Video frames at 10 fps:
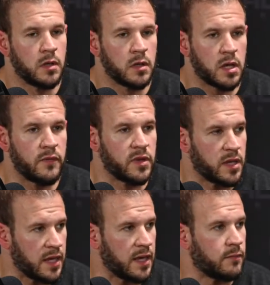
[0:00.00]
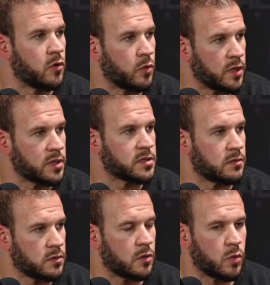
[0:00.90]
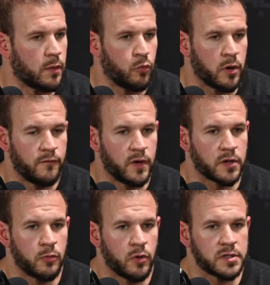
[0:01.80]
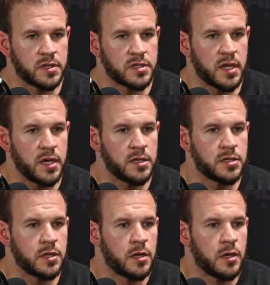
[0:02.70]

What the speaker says: given the name, who he is, and, what Victor brings to the stage.